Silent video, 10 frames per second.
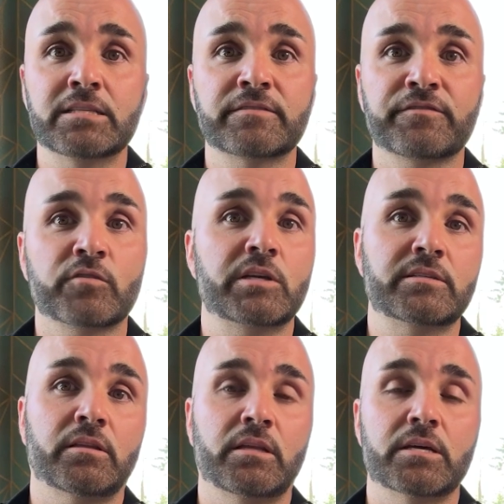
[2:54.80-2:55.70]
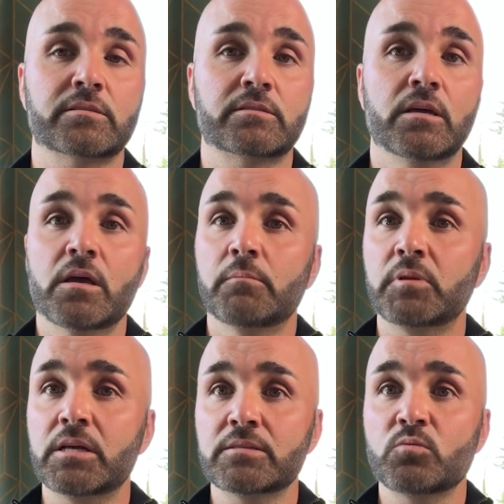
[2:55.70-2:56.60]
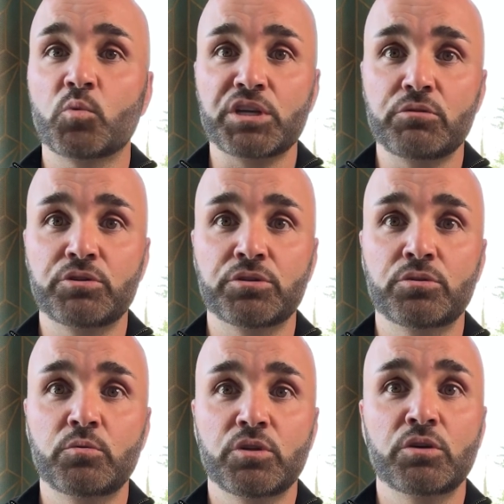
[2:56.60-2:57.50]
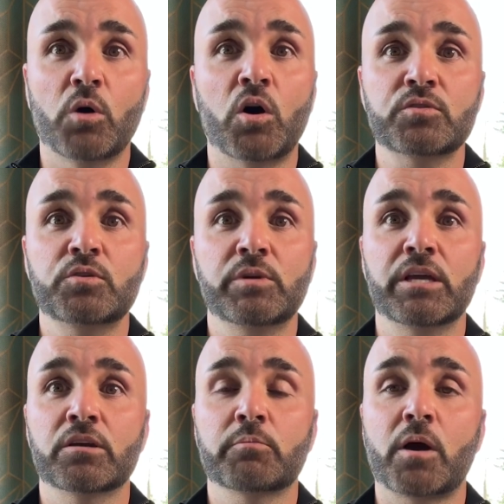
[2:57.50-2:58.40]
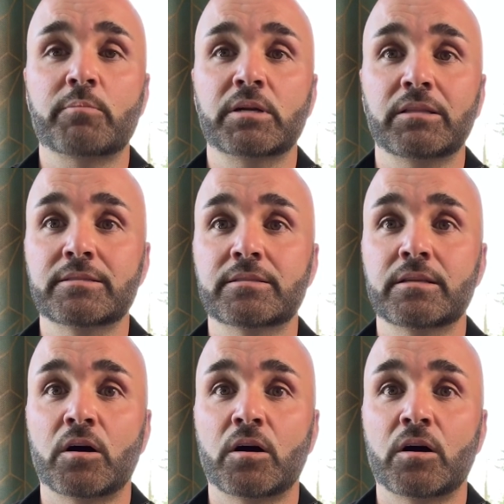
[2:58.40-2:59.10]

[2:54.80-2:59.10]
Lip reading: it's free to list. Plus, when you do, you also get your property listed